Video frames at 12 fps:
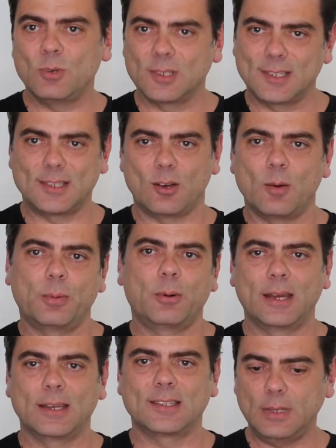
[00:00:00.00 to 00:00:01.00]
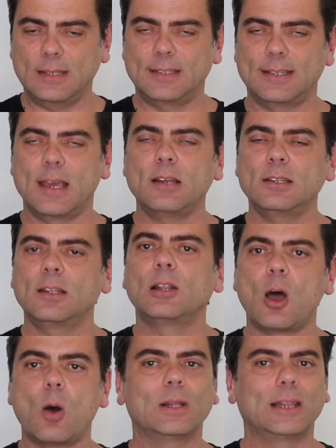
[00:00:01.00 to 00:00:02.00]
wants to operate. It's down in the
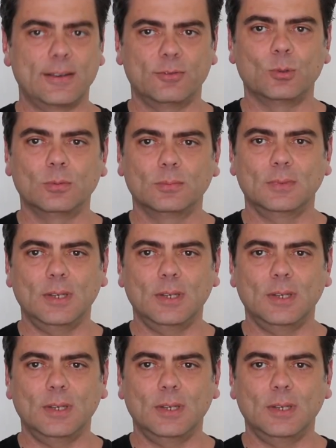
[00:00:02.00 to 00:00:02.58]
lower level.